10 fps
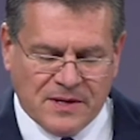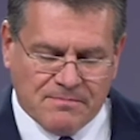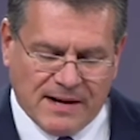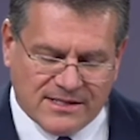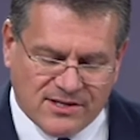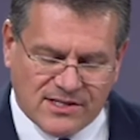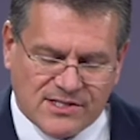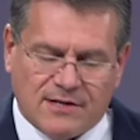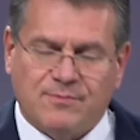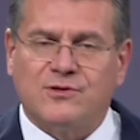battery
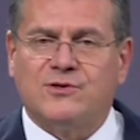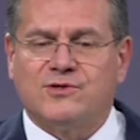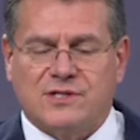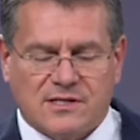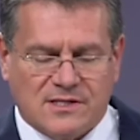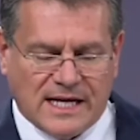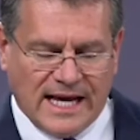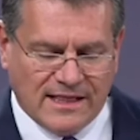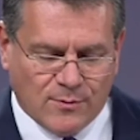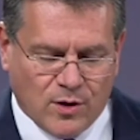cell producers in the